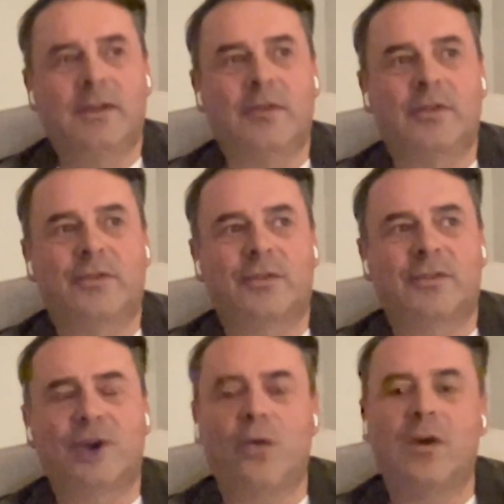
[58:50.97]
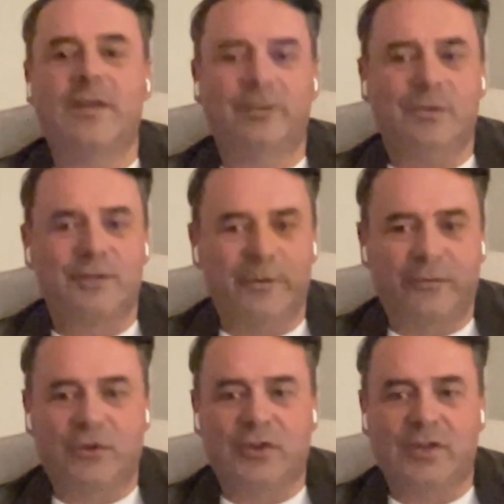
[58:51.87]
There's no
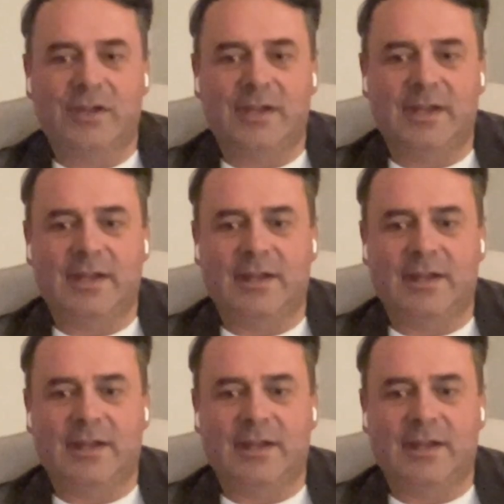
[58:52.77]
fragility